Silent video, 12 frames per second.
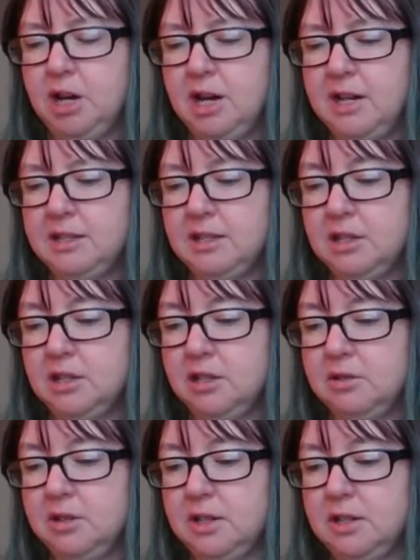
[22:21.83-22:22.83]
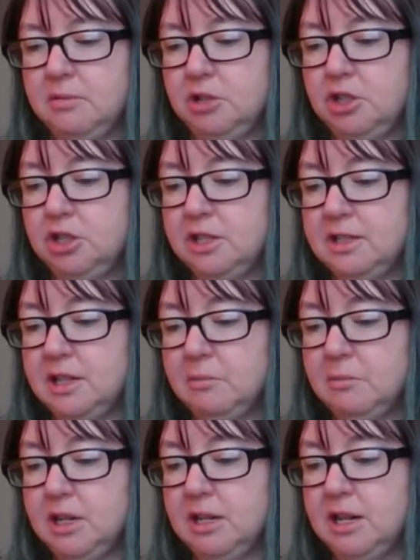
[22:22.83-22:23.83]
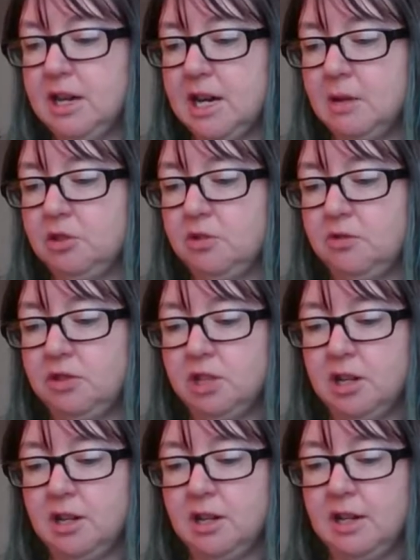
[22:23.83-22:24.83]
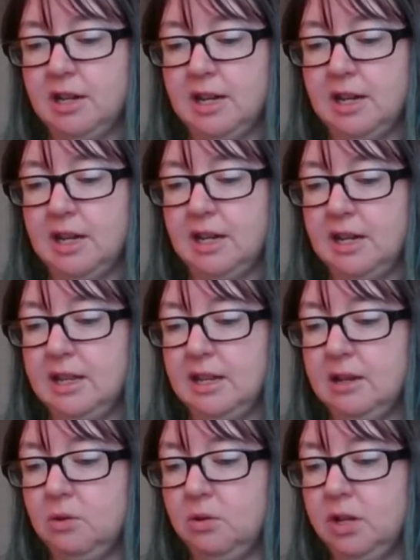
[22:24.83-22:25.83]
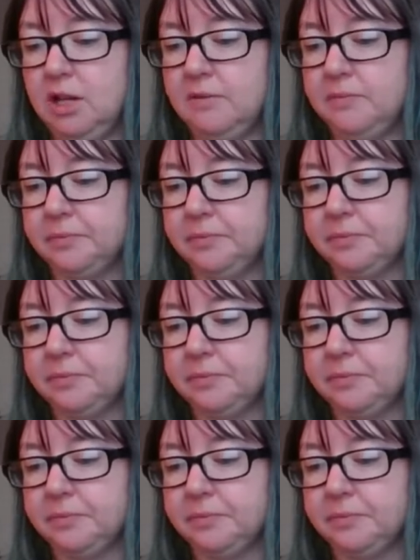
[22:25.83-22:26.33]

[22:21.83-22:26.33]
Pause and tote up just how many times you've started a diet and then quit.